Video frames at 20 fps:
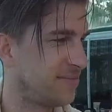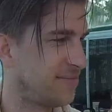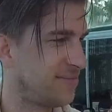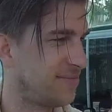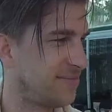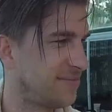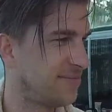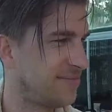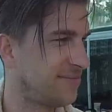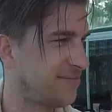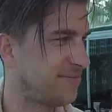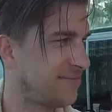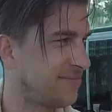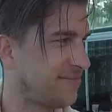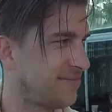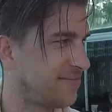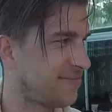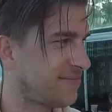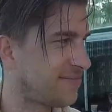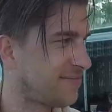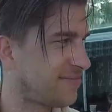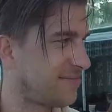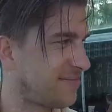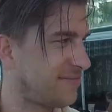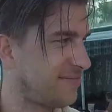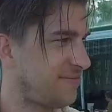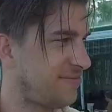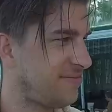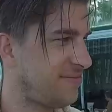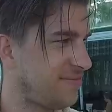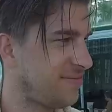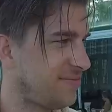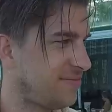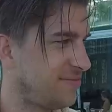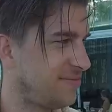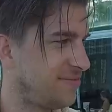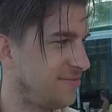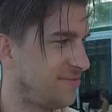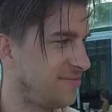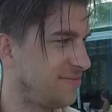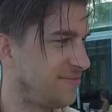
This person isn't speaking.